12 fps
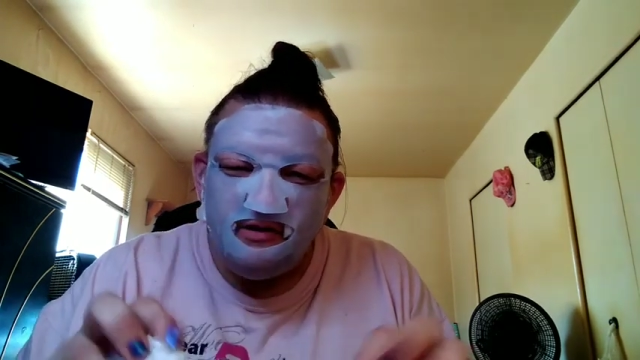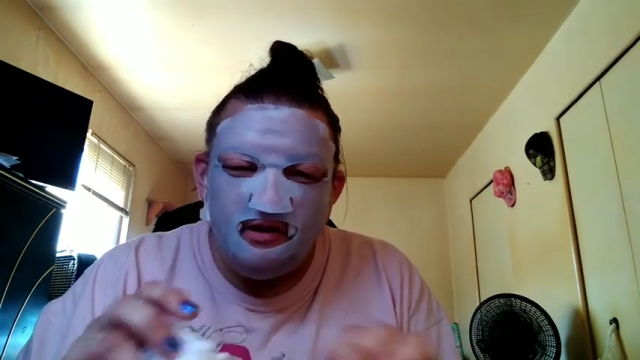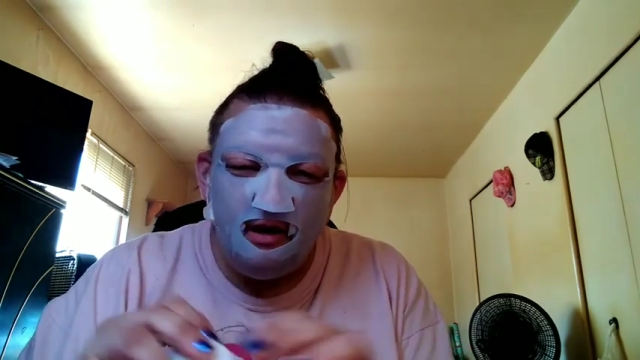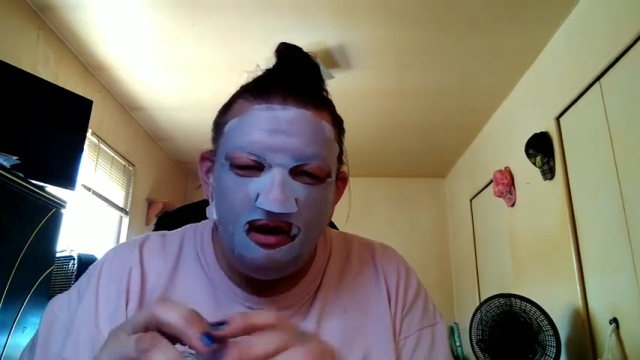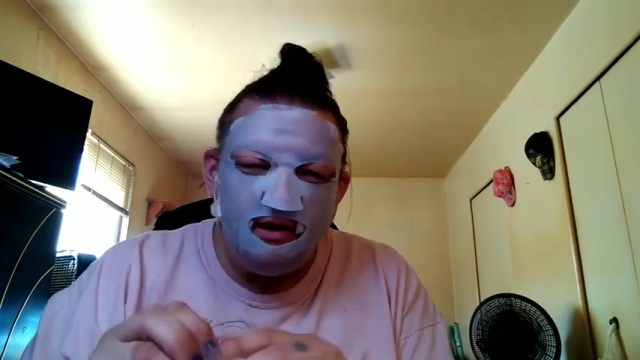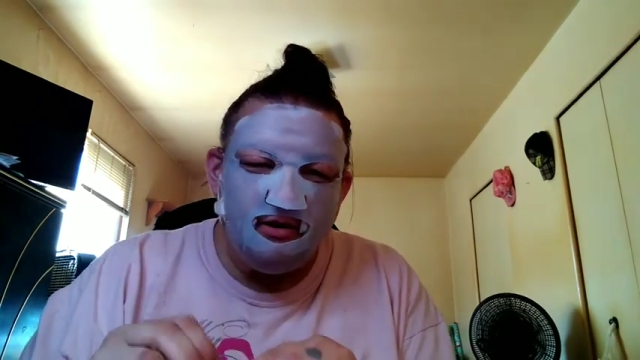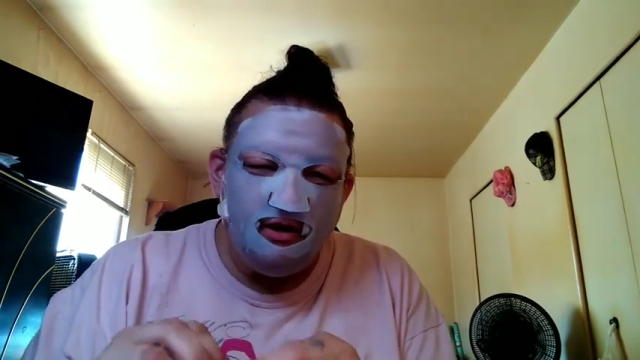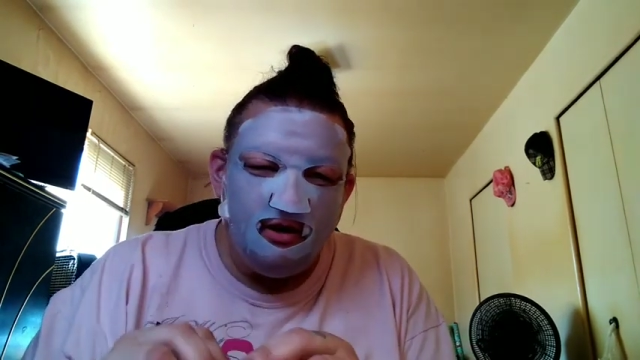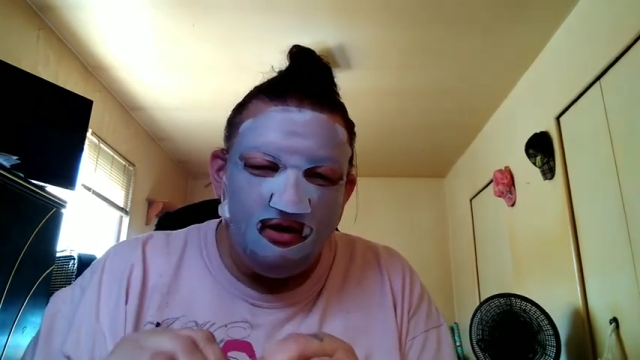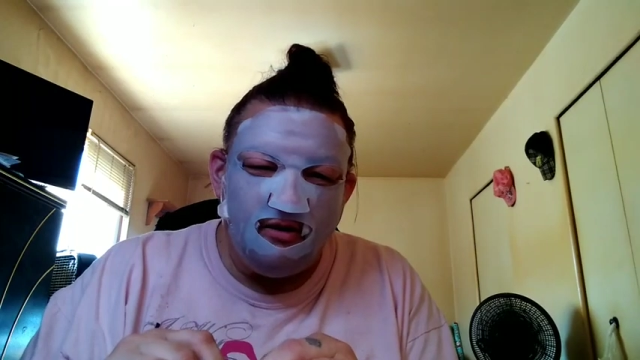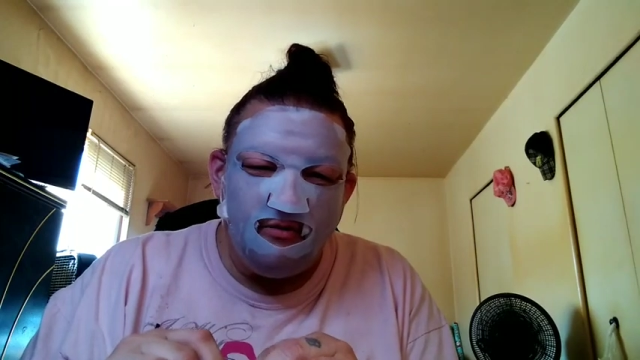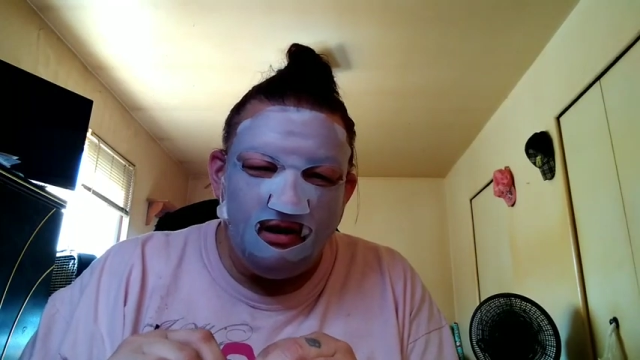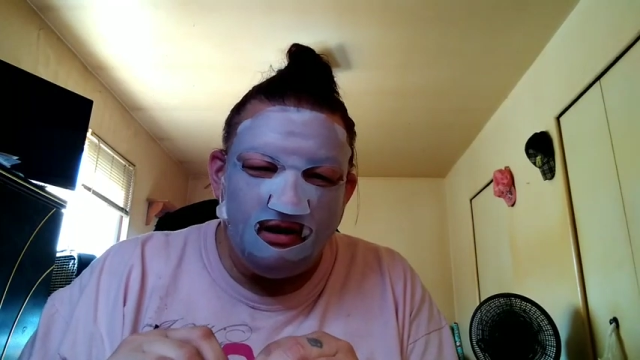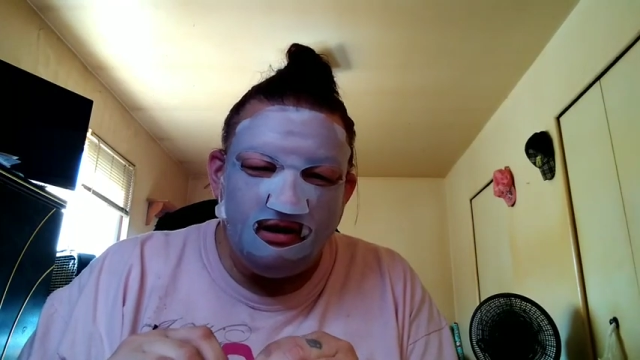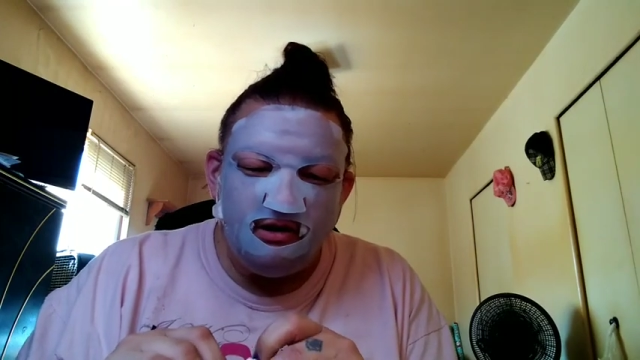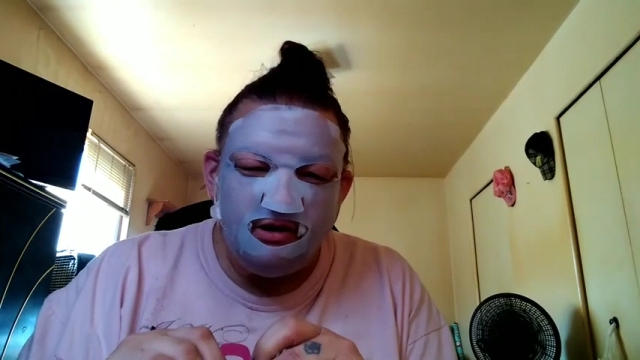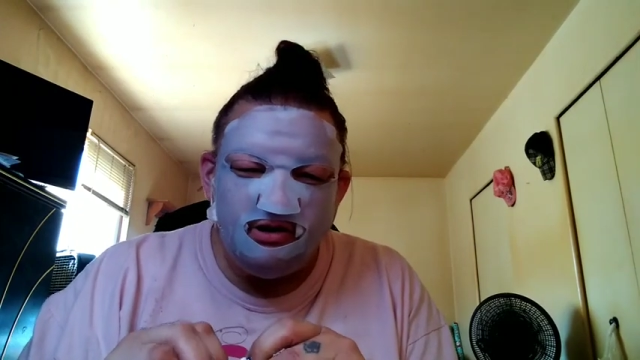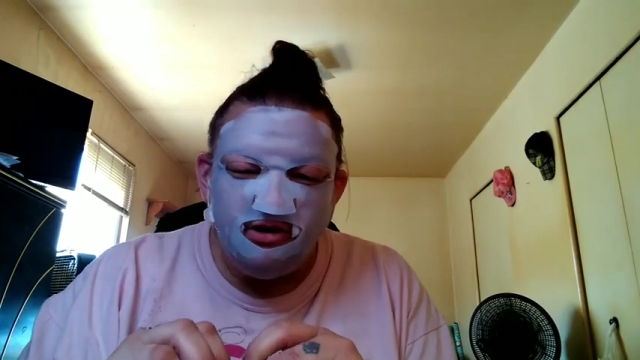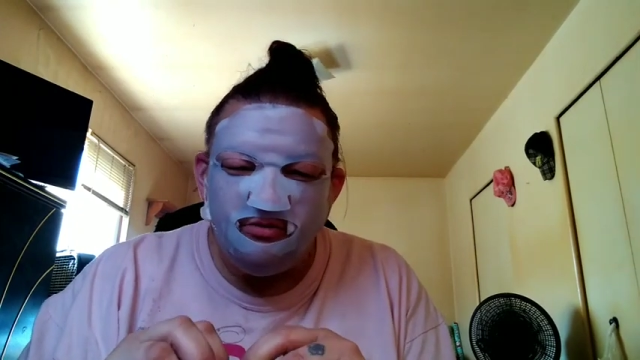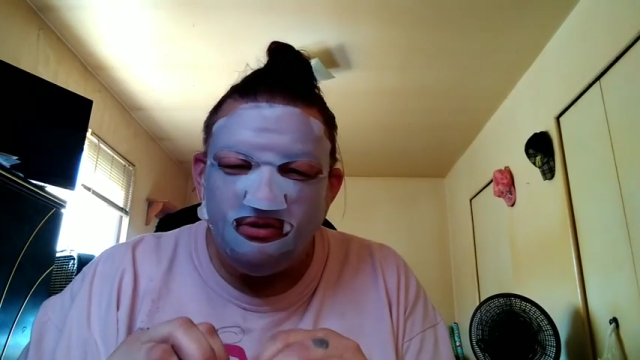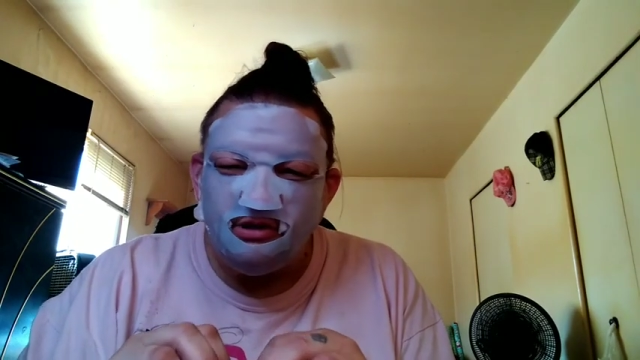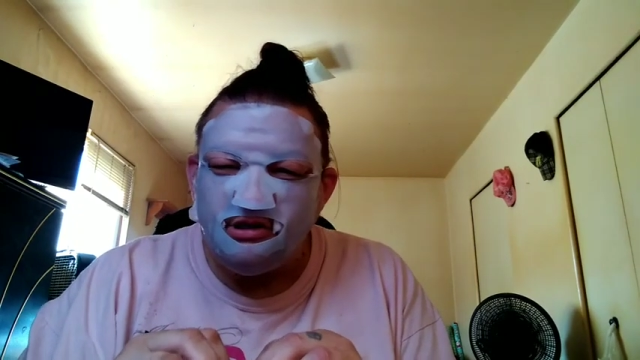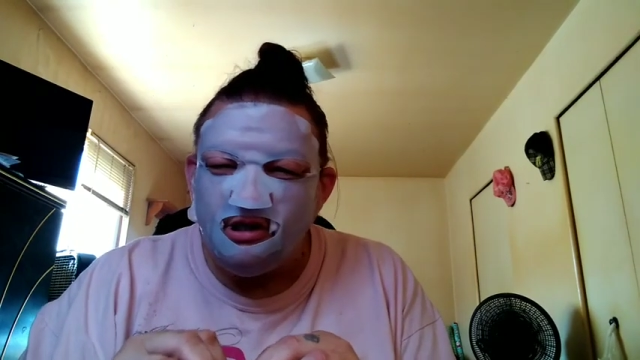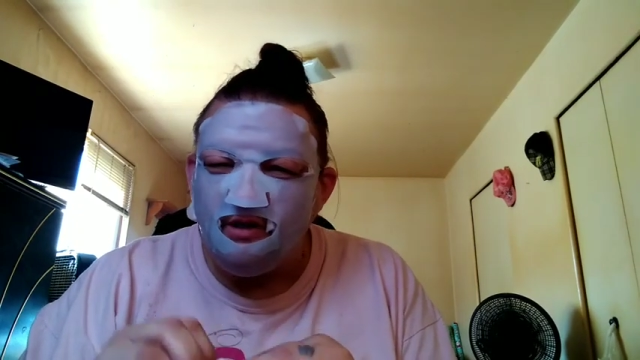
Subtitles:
So, I don't know, I'm not getting too much